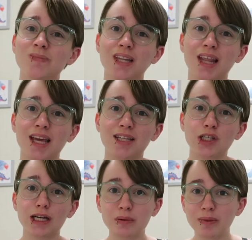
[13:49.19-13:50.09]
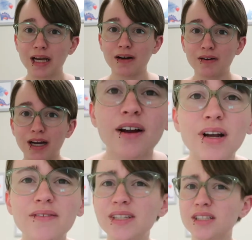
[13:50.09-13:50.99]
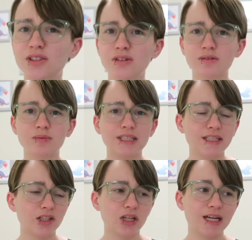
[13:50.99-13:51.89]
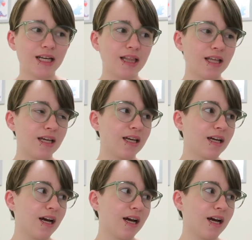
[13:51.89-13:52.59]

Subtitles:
they checked me out. I don't have any internal bleeding or anything.